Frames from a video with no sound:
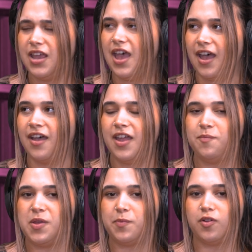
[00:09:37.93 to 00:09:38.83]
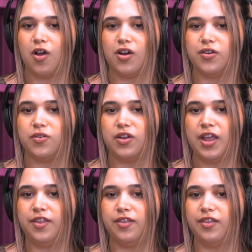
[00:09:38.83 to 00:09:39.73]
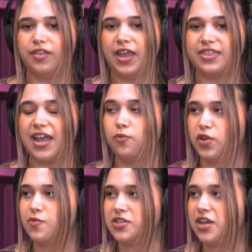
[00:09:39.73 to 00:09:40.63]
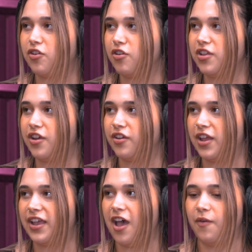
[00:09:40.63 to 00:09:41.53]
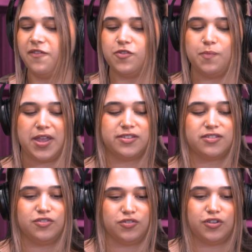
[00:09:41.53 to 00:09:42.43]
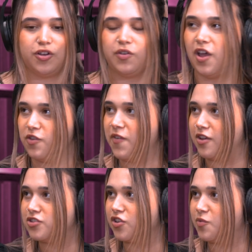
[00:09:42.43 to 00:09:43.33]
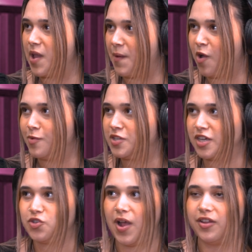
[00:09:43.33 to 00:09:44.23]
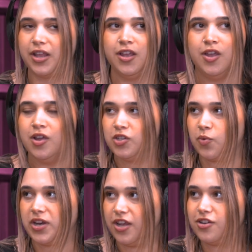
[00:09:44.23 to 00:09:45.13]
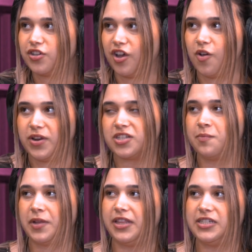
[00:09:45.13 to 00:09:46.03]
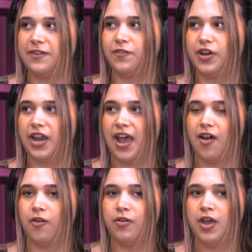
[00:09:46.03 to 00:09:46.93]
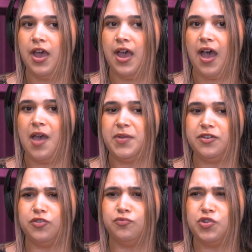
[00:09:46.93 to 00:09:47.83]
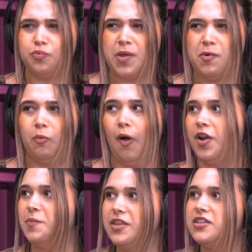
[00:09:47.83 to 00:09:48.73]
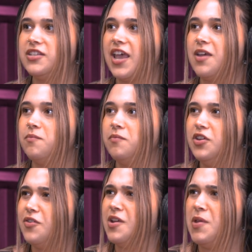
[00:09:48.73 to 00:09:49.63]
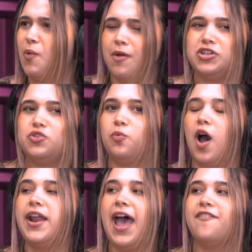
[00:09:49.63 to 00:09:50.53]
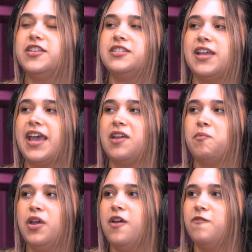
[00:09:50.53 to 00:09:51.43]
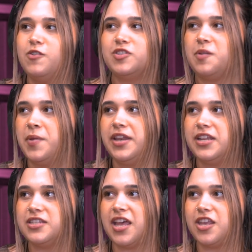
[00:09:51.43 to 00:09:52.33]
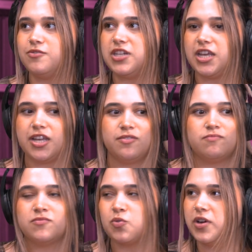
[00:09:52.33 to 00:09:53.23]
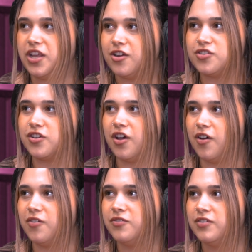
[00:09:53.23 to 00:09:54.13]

Yeah, and people aren't, and like that, what you were saying earlier, like how if you made, you know, how you felt a certain way about homosexuality 20 years ago and it's completely different now, I mean, do people want to be the same? You know what I mean? Why would you want to have the same views and opinions that you did 20 years ago?